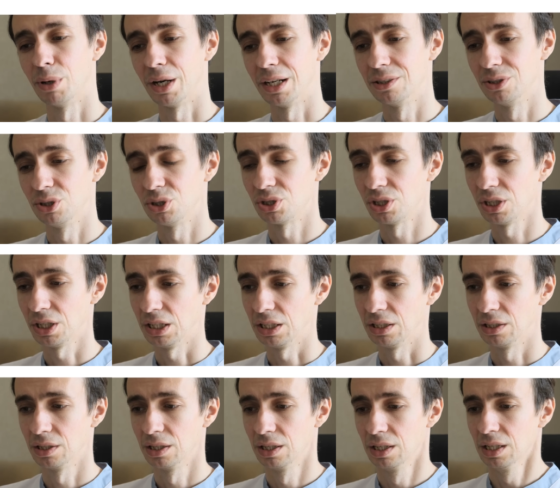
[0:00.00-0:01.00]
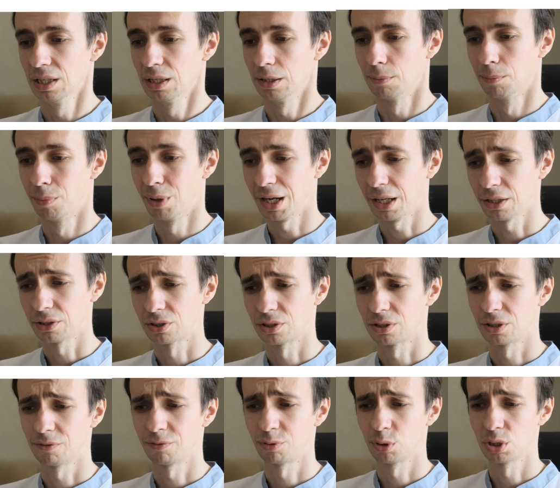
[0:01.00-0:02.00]
by DCA. But
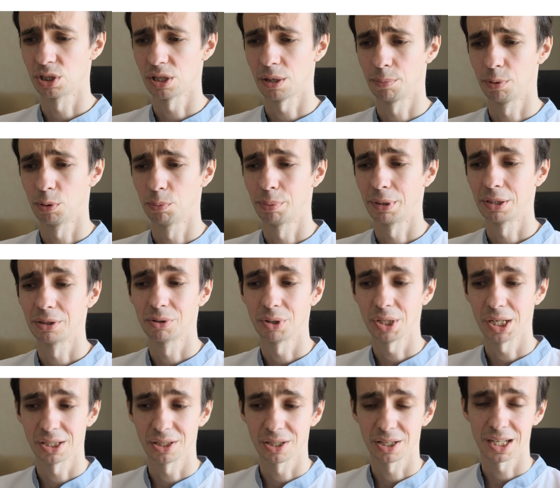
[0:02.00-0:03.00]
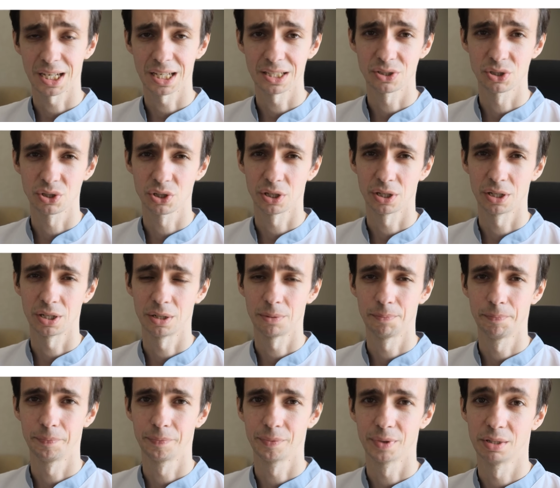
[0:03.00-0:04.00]
for example, pancreatic
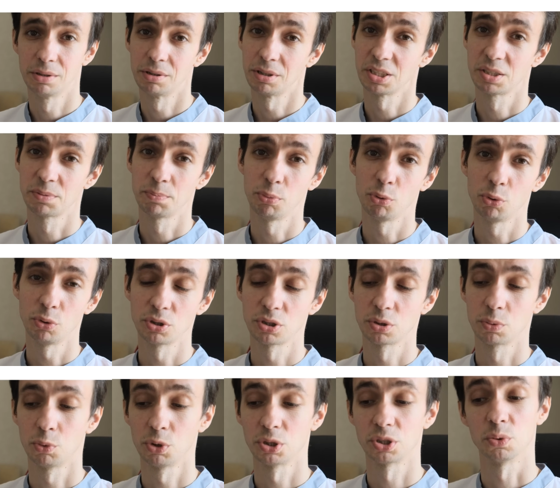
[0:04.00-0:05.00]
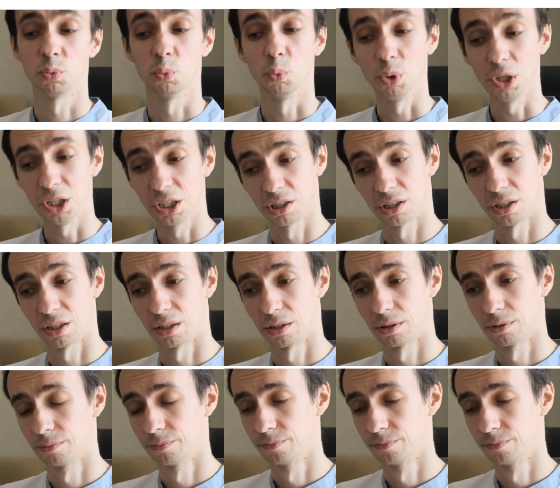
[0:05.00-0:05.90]
cancer, the response was weaker.